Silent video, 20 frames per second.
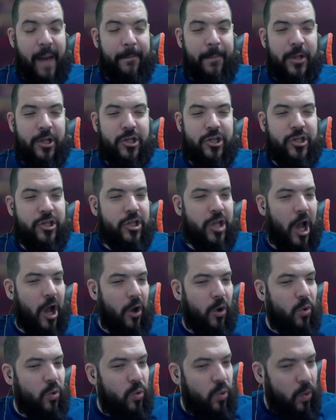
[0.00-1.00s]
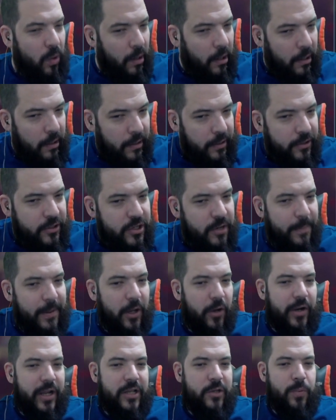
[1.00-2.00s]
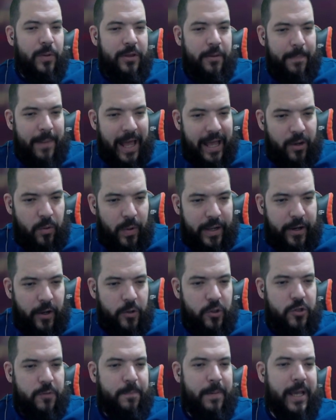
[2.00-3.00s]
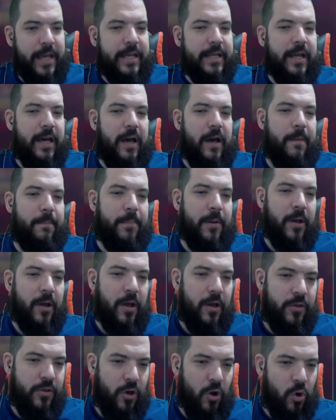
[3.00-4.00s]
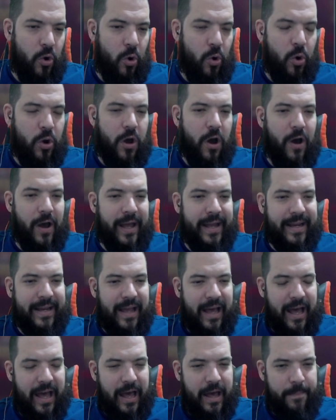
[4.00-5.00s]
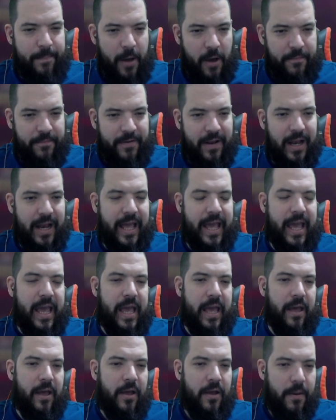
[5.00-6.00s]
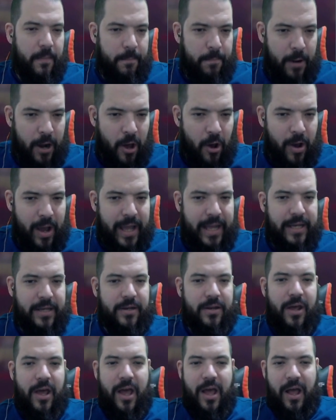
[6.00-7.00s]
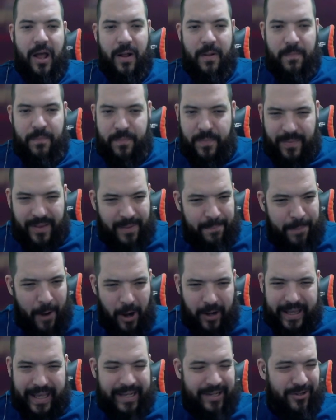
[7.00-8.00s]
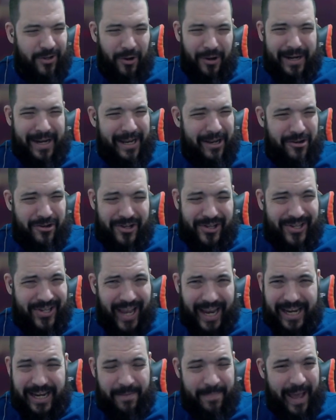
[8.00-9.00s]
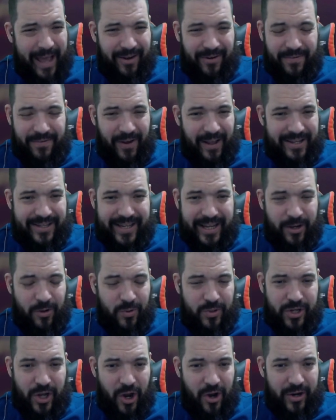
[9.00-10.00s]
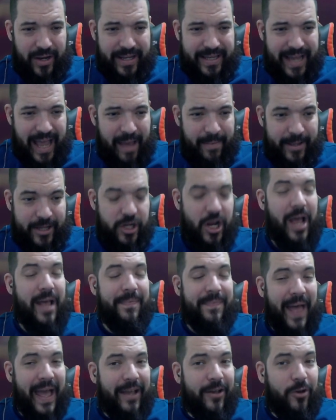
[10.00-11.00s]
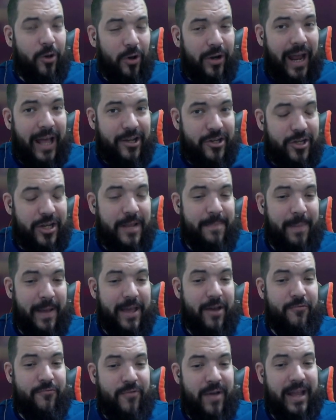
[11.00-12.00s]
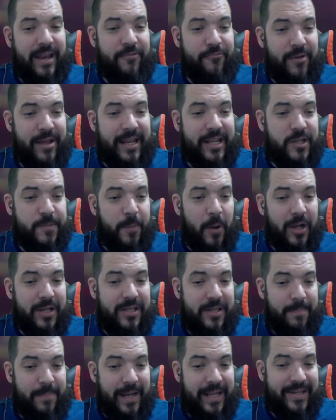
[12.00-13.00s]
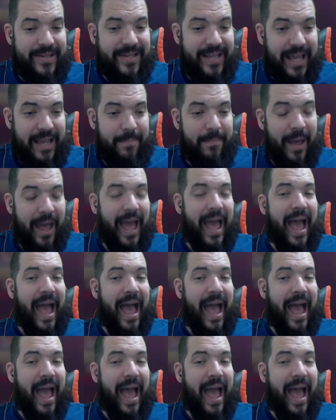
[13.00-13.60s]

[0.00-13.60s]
So, to be honest, with the Black Widow speed up, the Hawkeye buff clear, blind, Bucky's got an insane amount of like single target damage. That could actually be a really spicy blitz team.